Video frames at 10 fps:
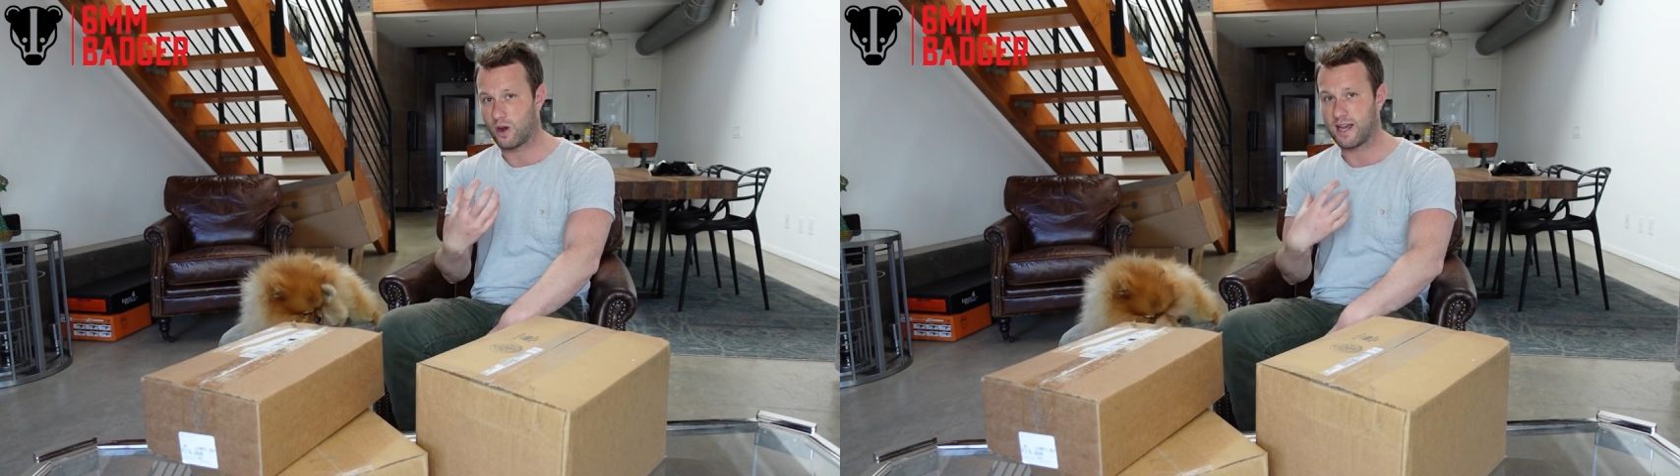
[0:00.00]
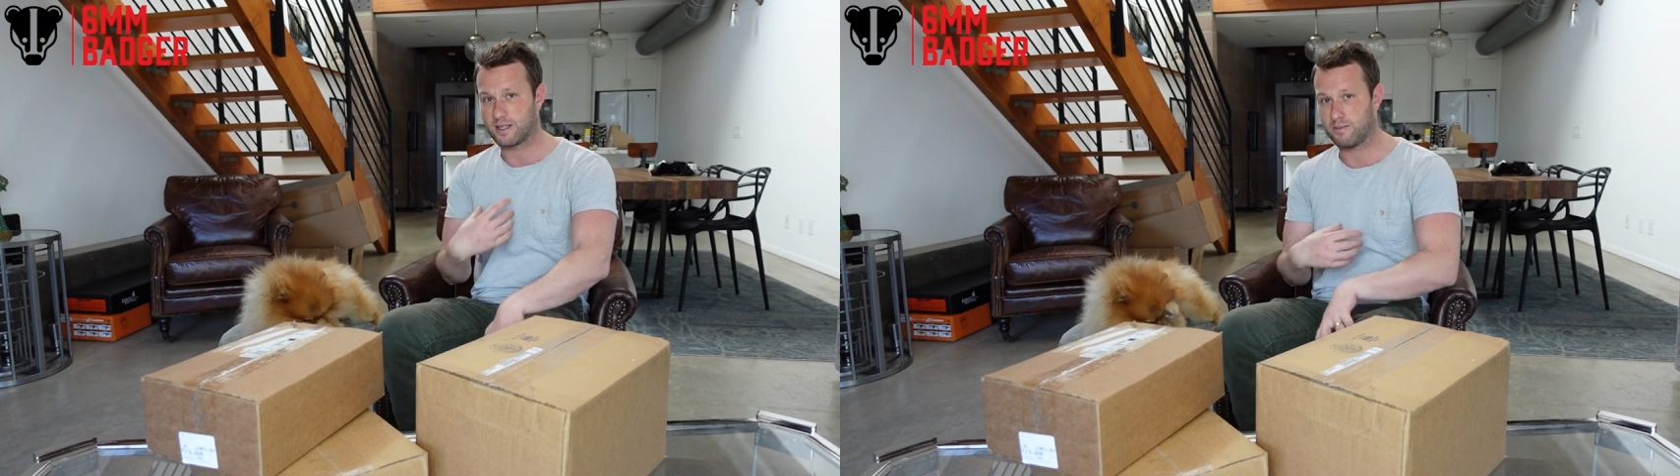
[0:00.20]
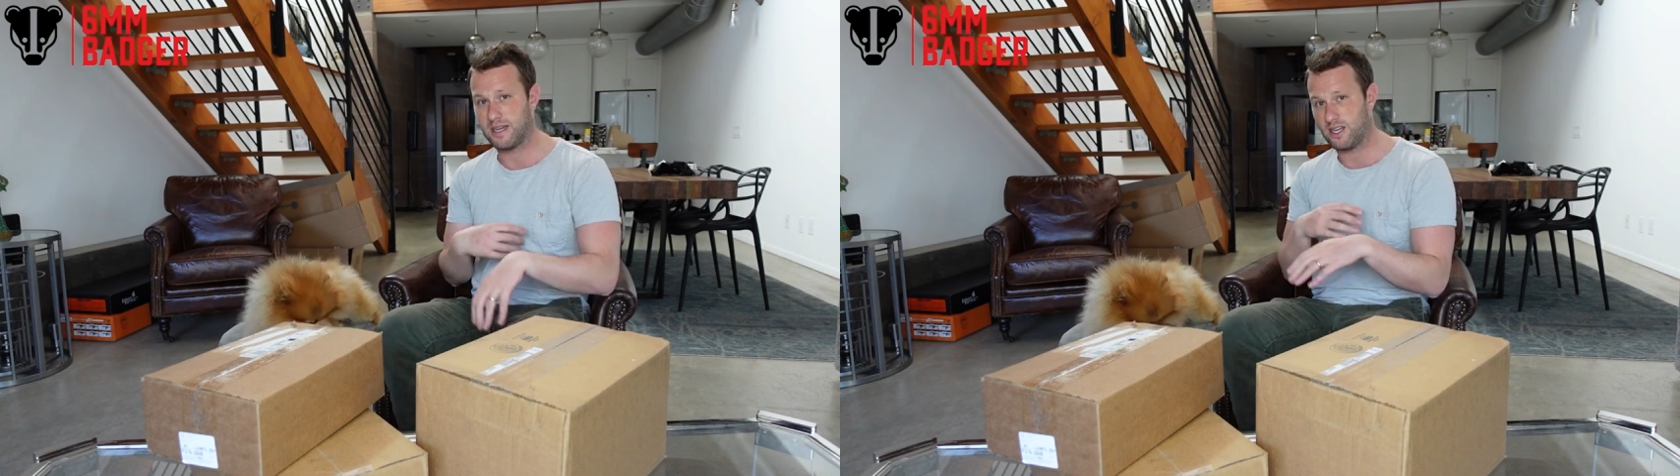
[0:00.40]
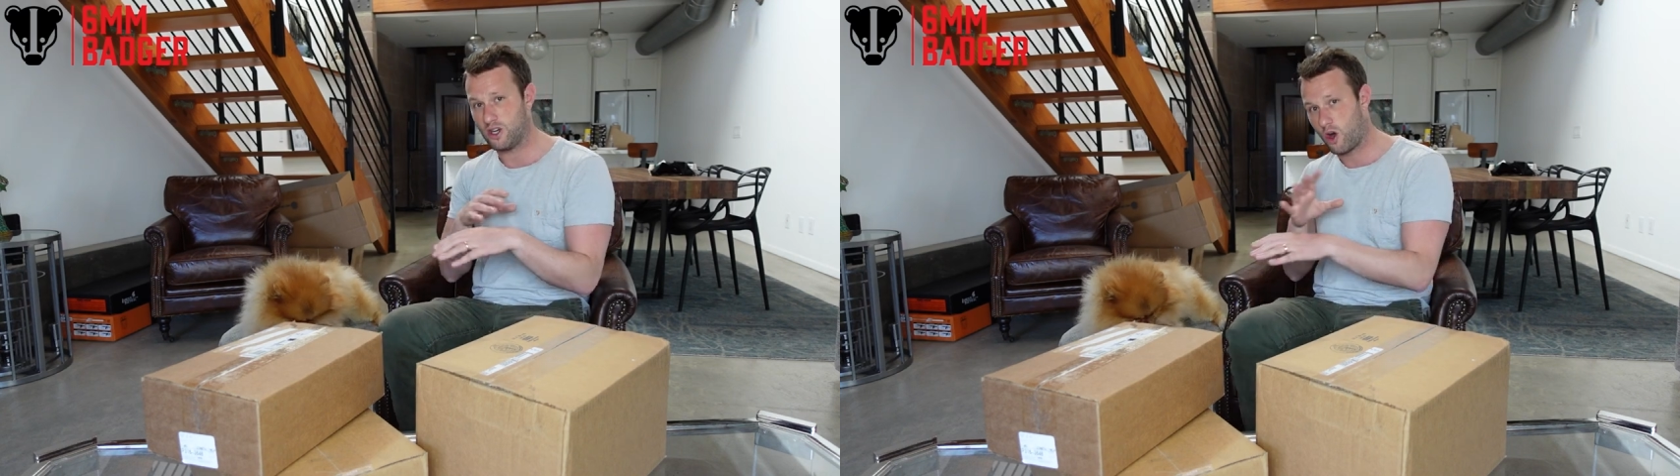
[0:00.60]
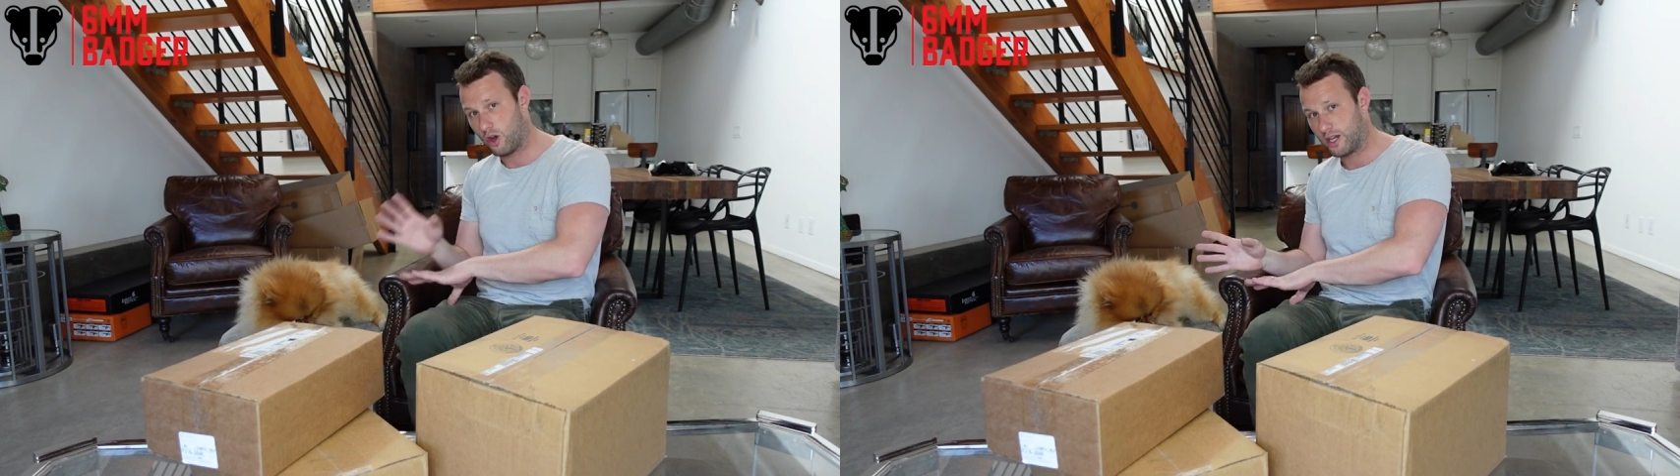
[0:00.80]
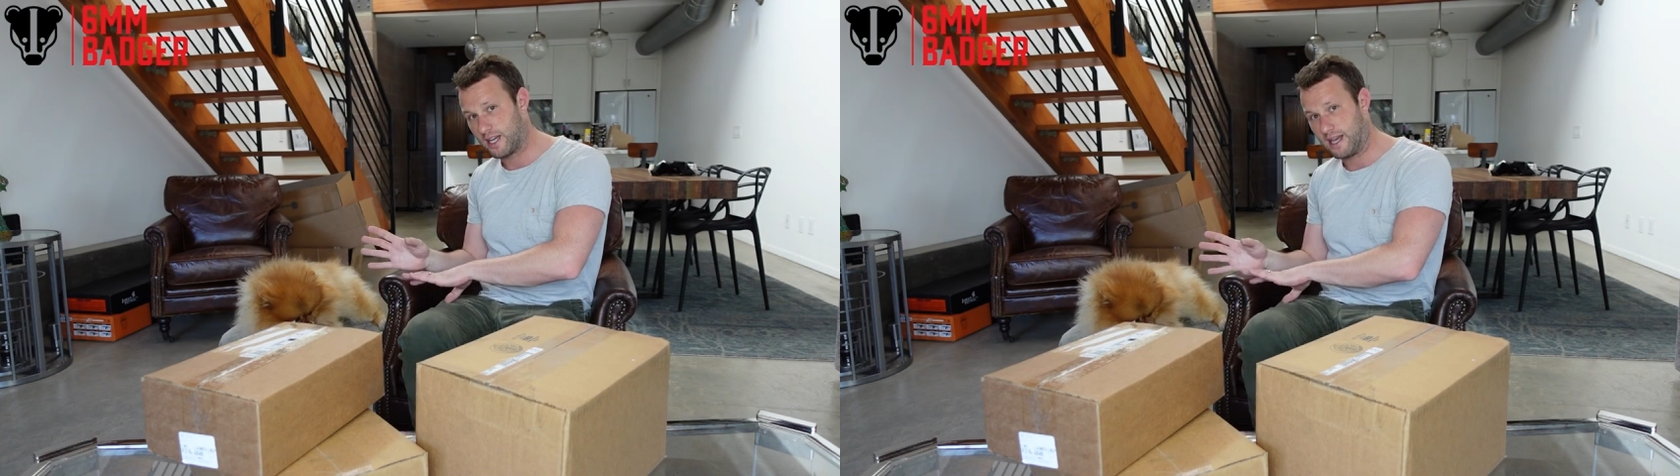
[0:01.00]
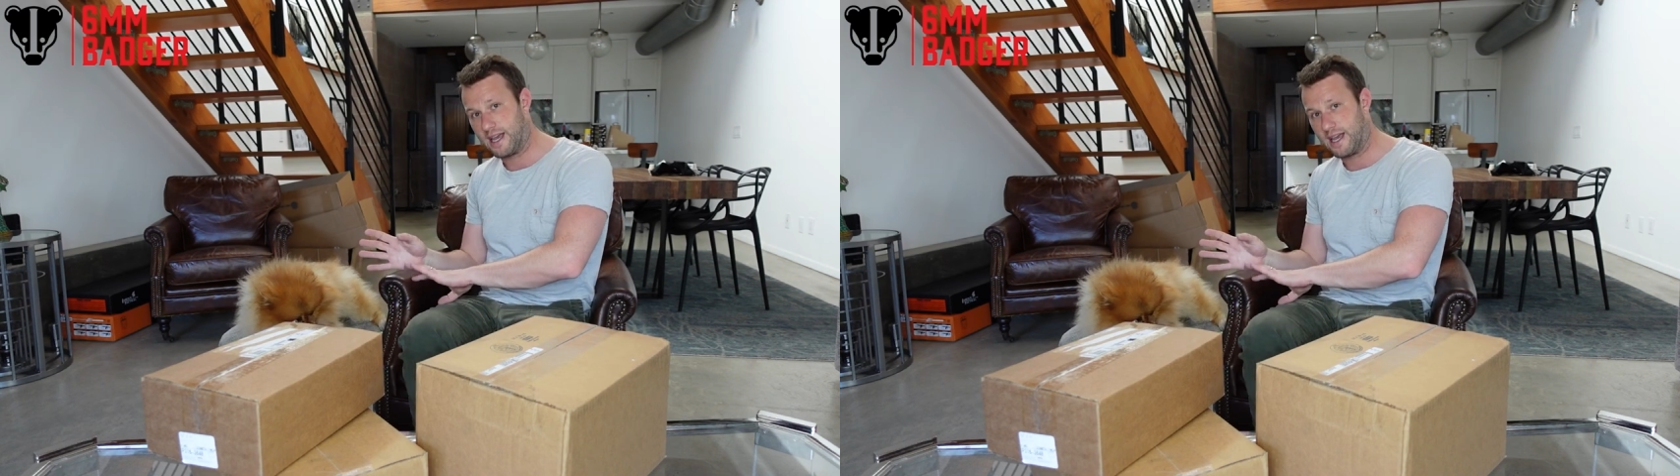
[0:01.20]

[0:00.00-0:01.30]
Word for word: or likes me not looking